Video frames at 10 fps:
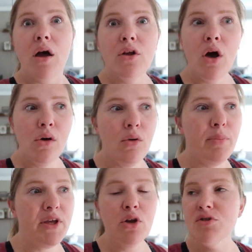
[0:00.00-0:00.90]
No,
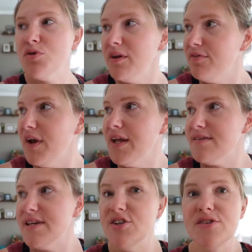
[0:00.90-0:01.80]
but you know what's really funny
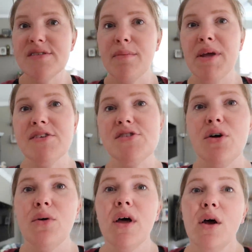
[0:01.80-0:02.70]
is he just sent me,
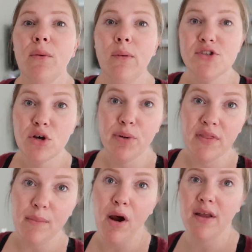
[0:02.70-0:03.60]
so we went to a
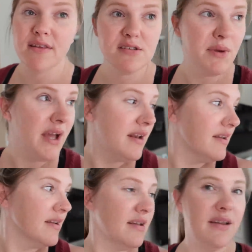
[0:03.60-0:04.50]
birthday party this weekend.
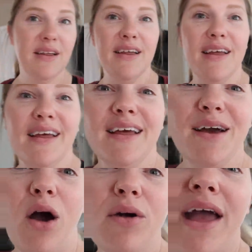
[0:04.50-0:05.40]
Oh